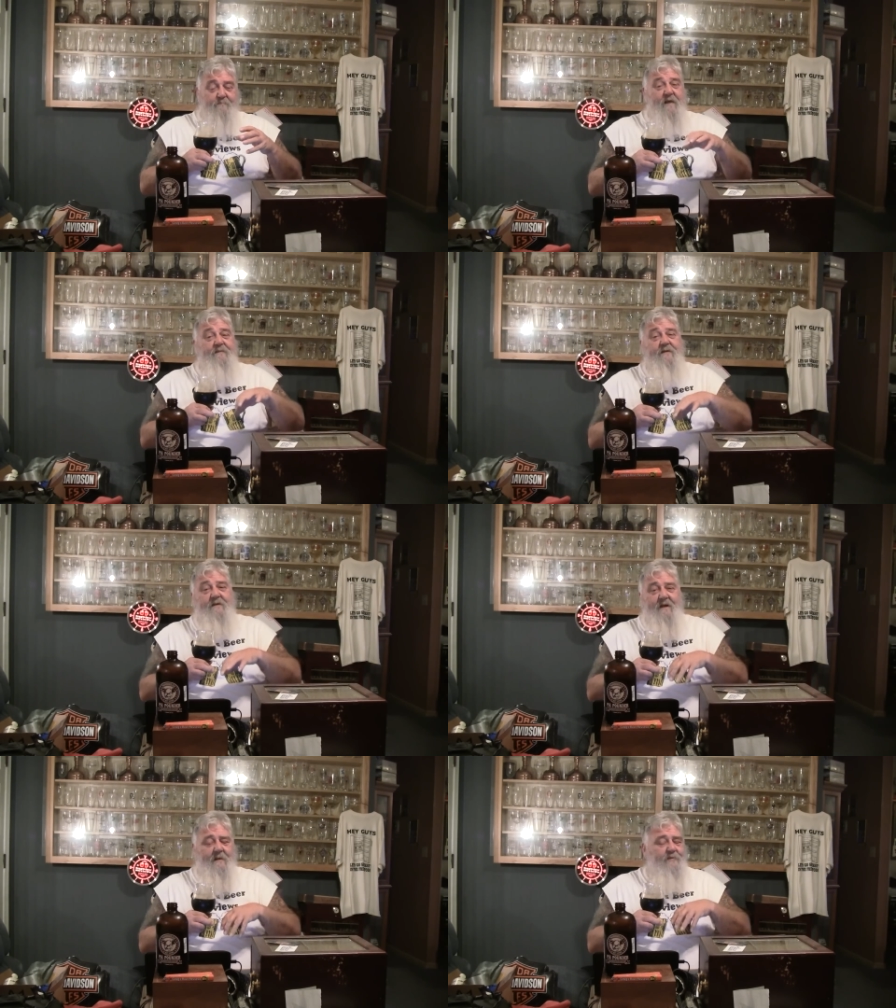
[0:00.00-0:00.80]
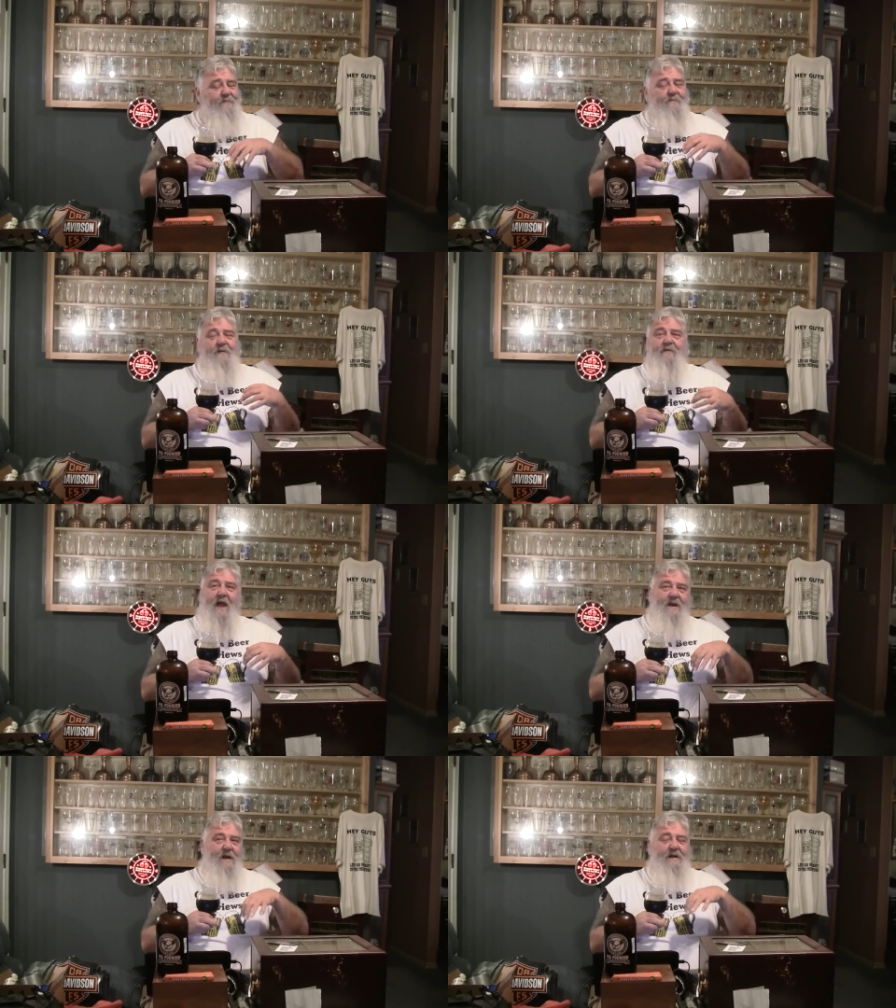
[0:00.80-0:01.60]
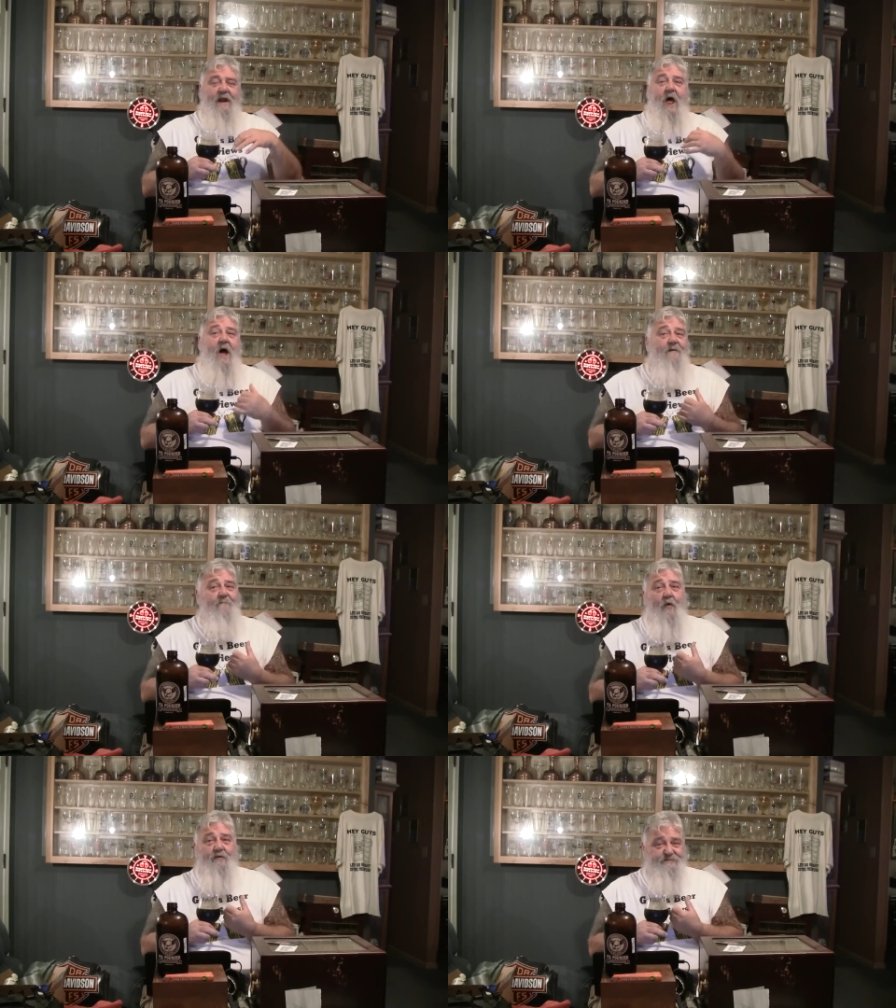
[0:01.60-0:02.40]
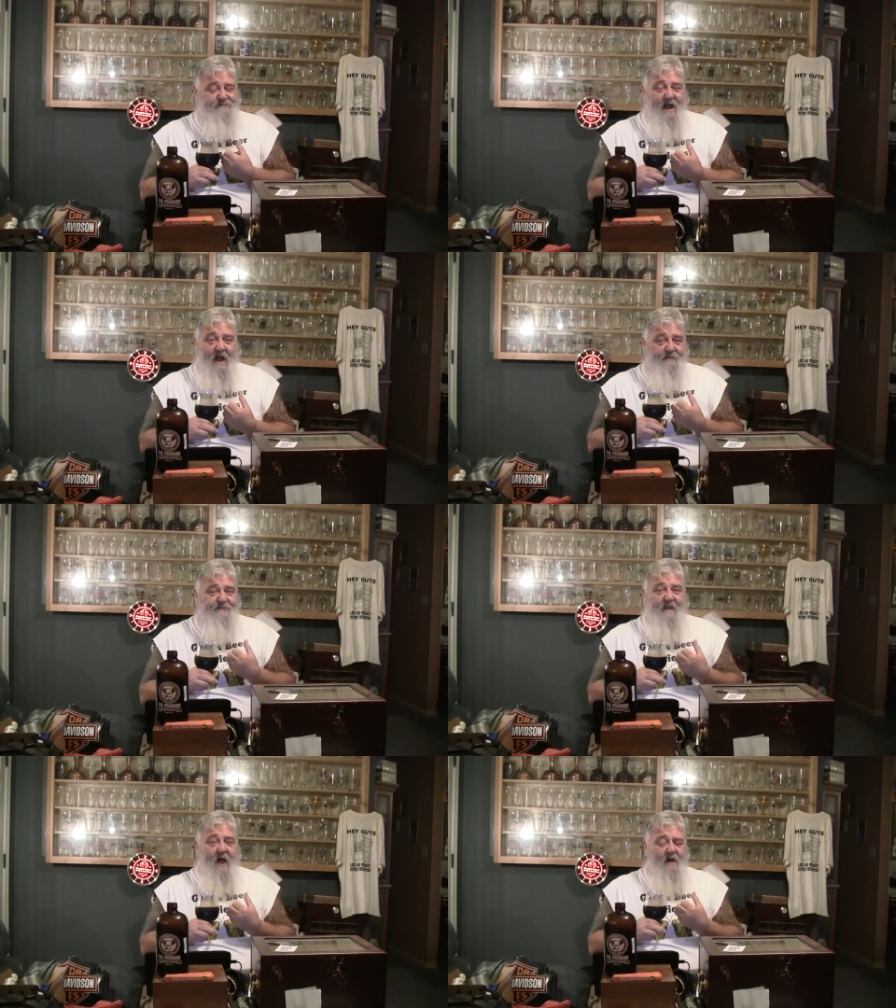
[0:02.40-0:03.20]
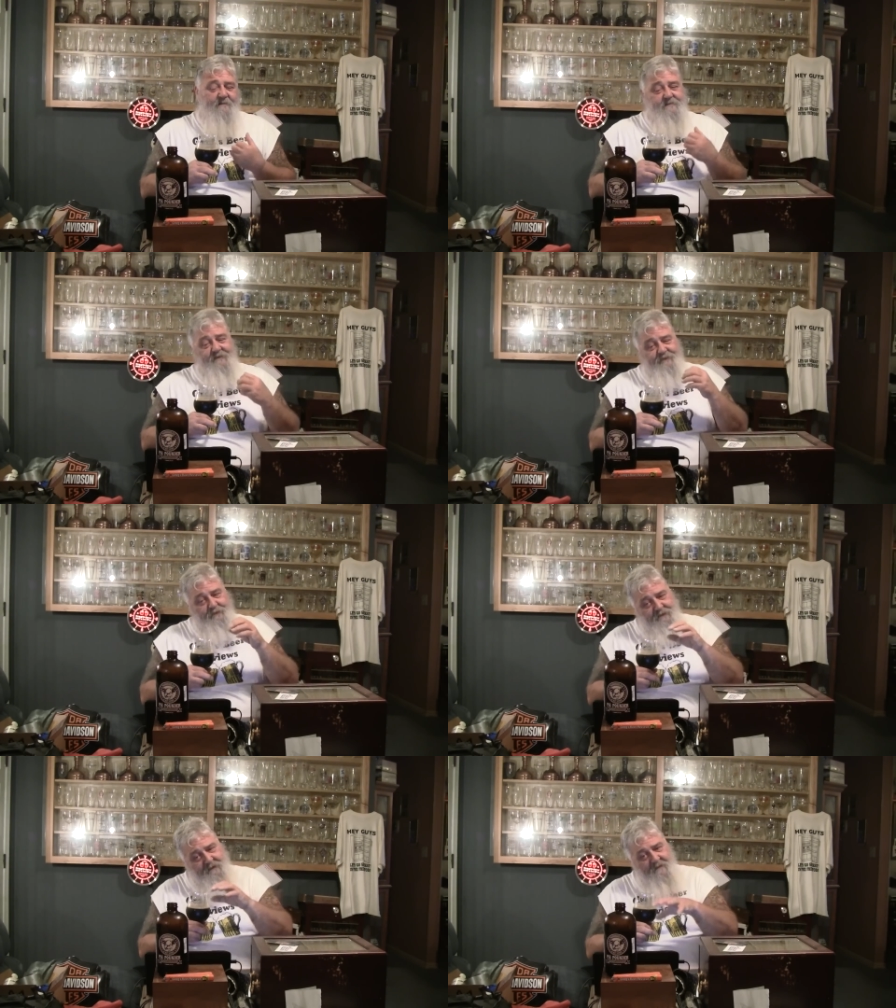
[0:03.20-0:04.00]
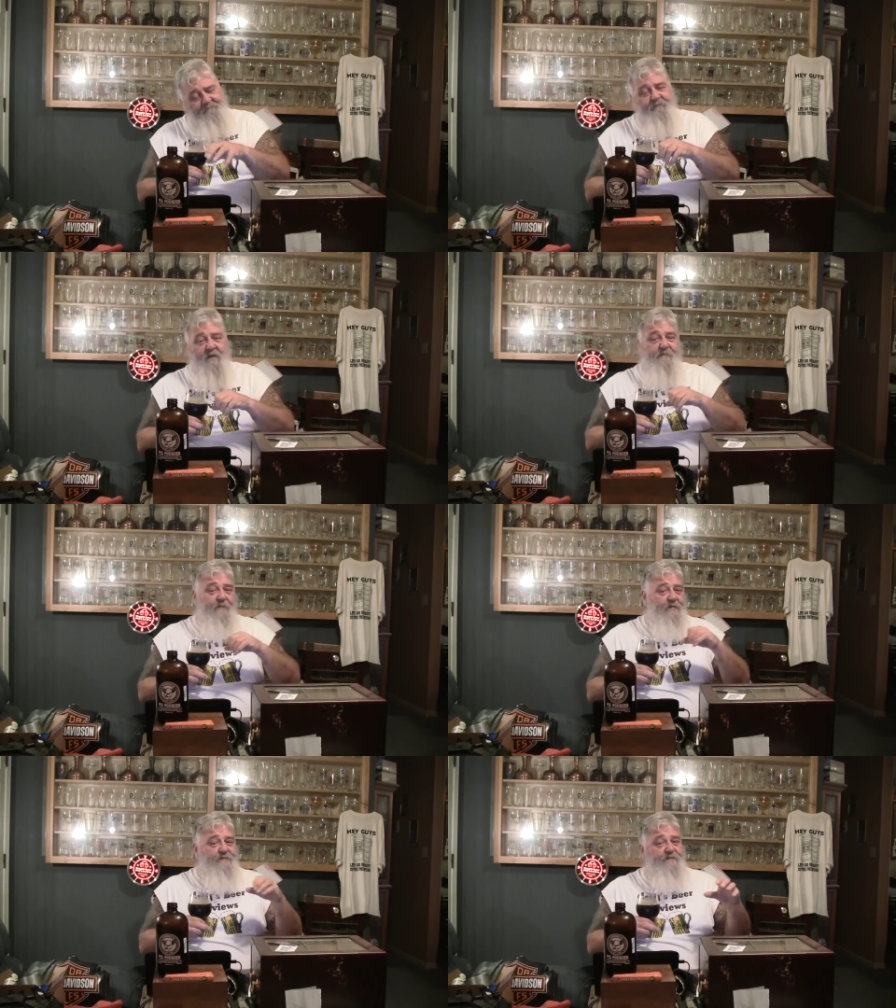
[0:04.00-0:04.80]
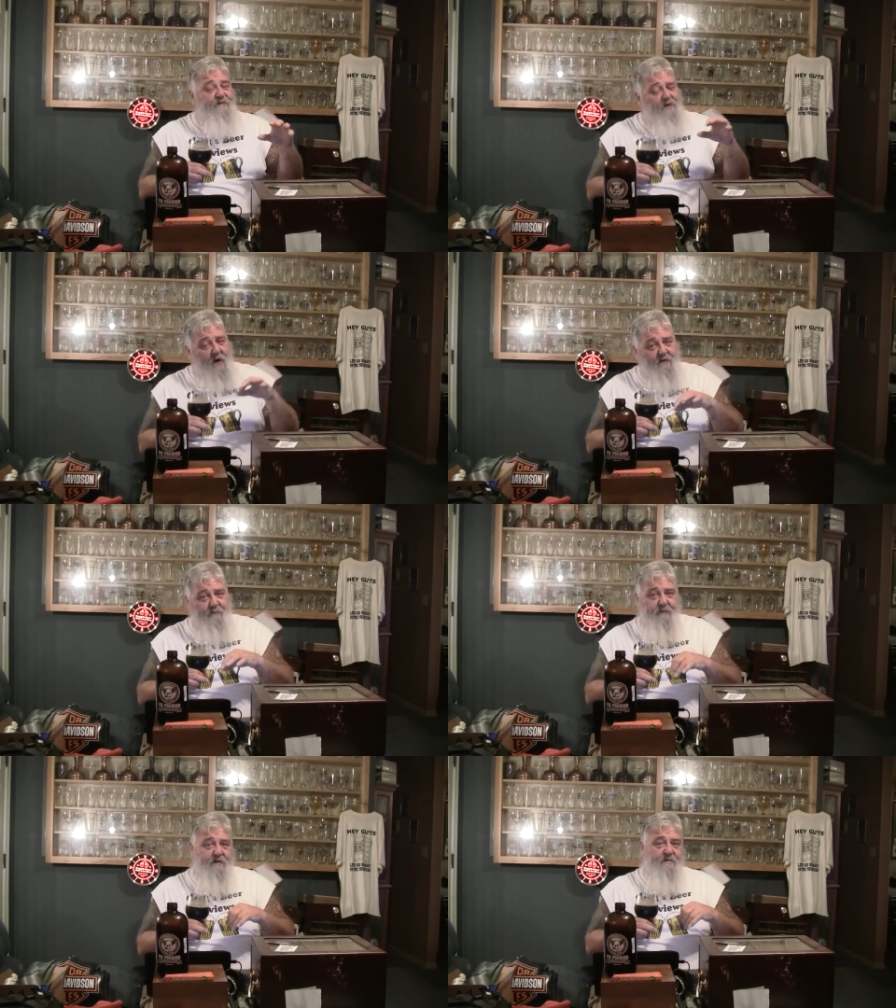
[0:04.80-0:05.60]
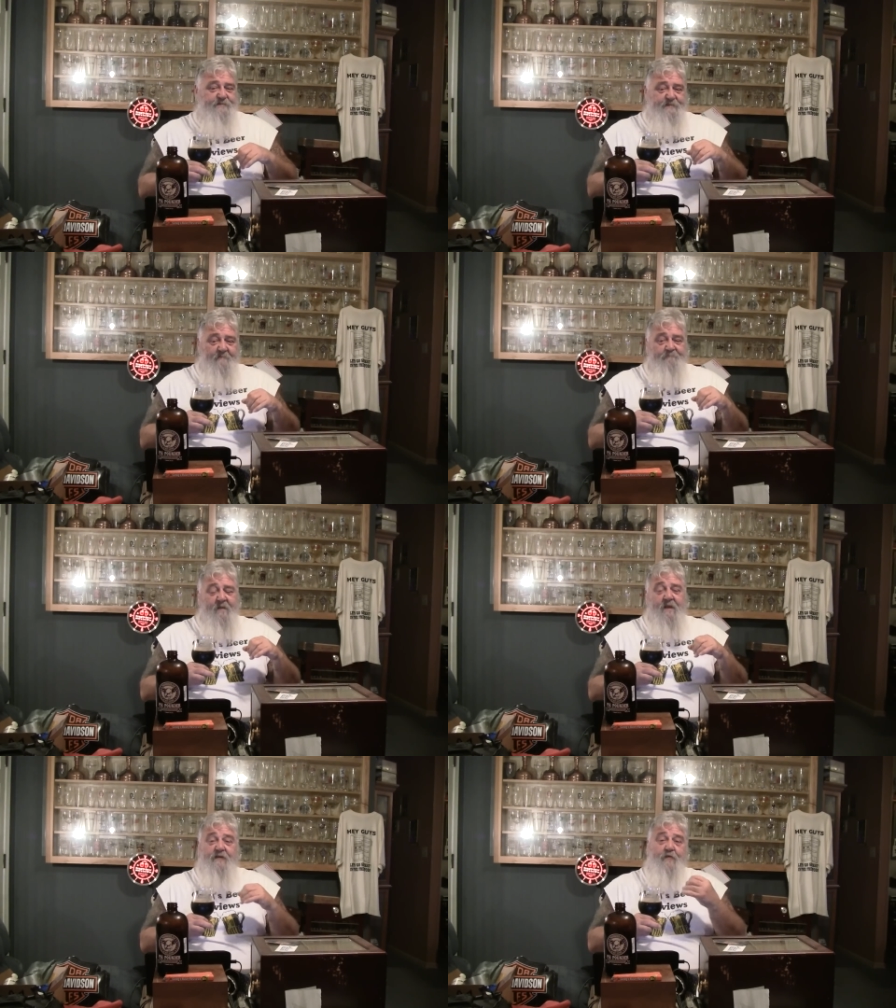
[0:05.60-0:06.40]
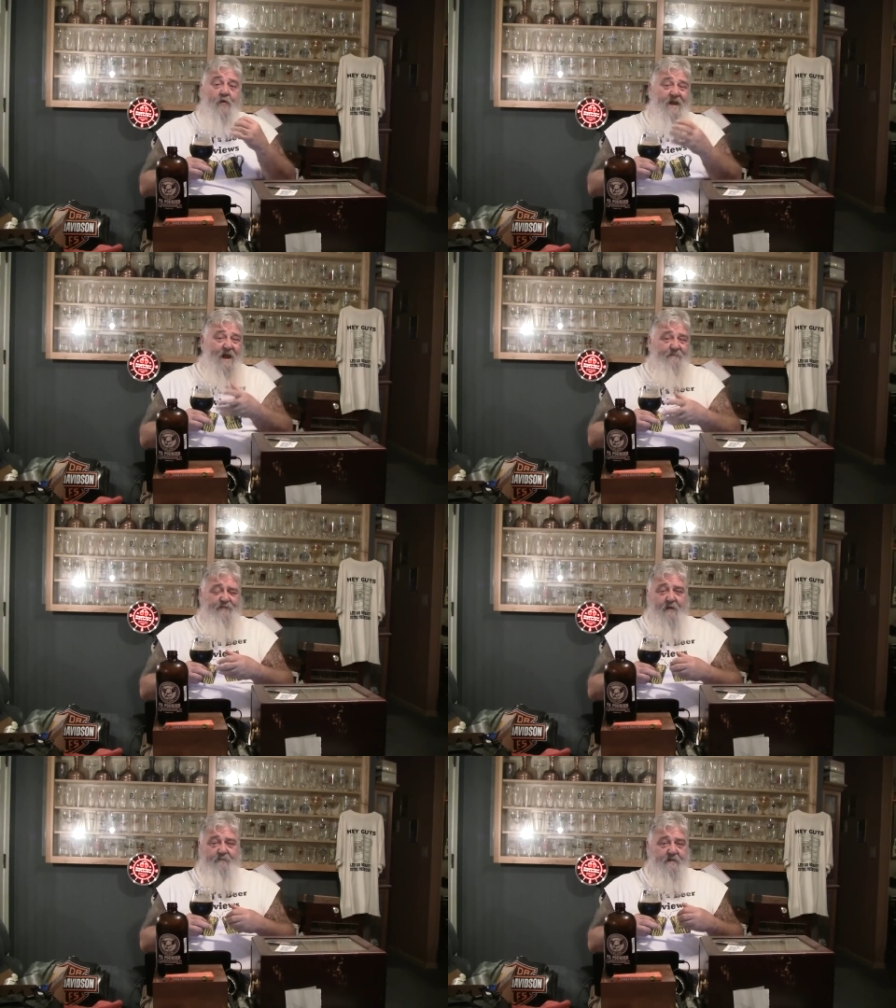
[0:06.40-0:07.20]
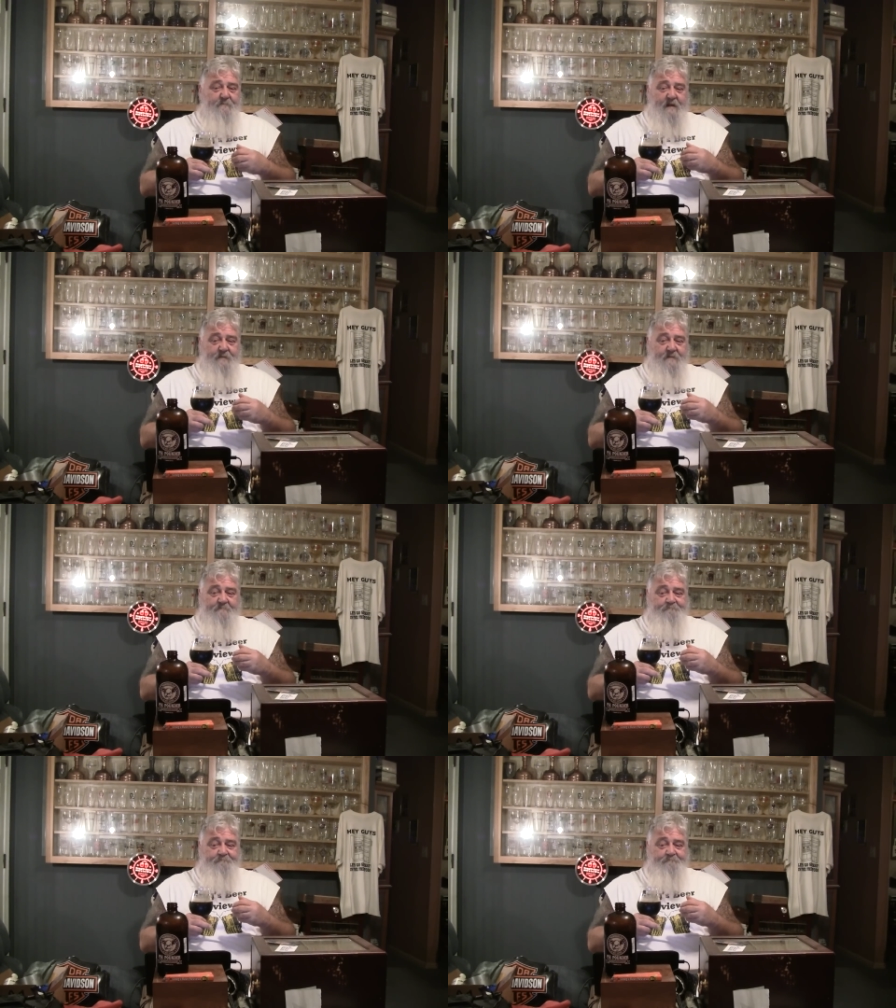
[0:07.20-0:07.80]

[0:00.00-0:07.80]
maybe I don't know if I've ever had a lawnmower style salad. Just would, if you're into the darker beers and you want to have something maybe